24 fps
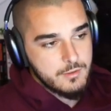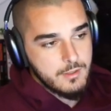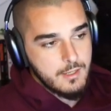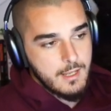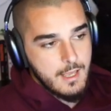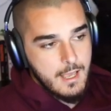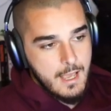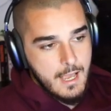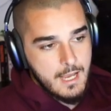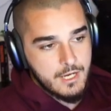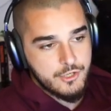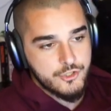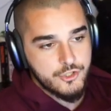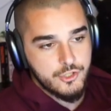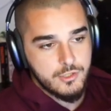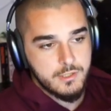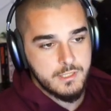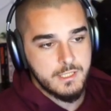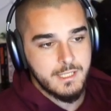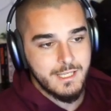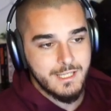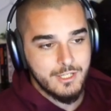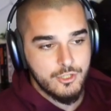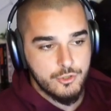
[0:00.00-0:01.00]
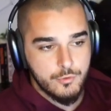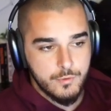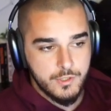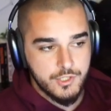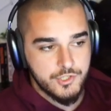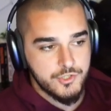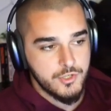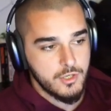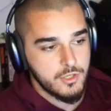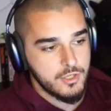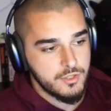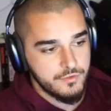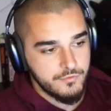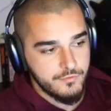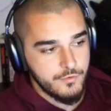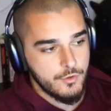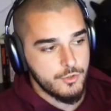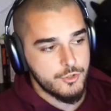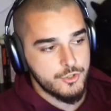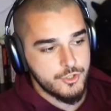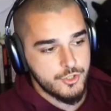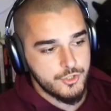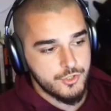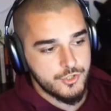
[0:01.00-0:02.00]
actually increased our
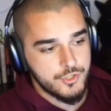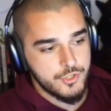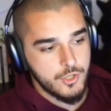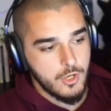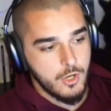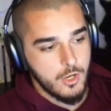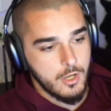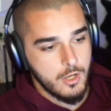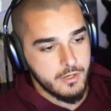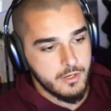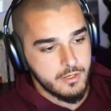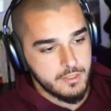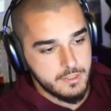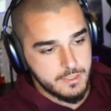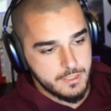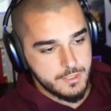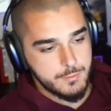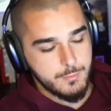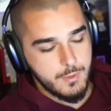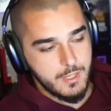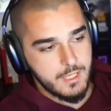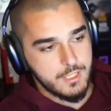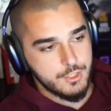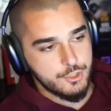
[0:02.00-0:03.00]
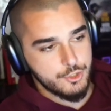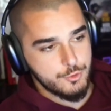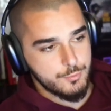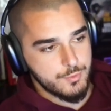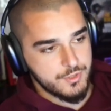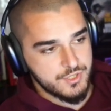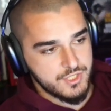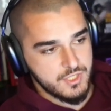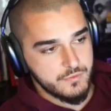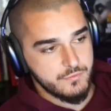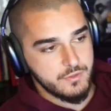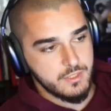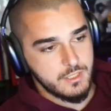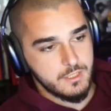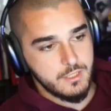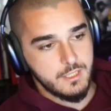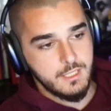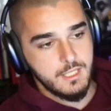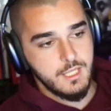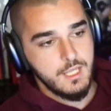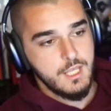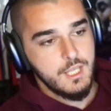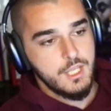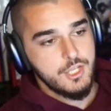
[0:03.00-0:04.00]
conversions on this page
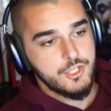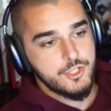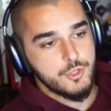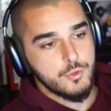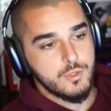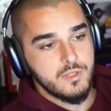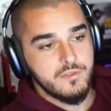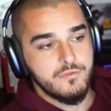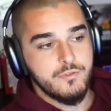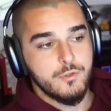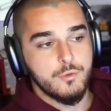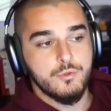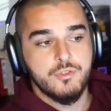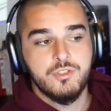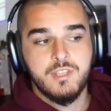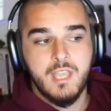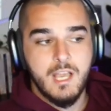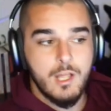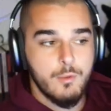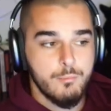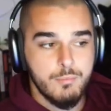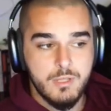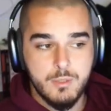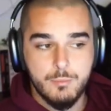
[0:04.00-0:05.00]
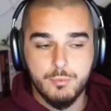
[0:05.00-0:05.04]
specifically. So if you tell people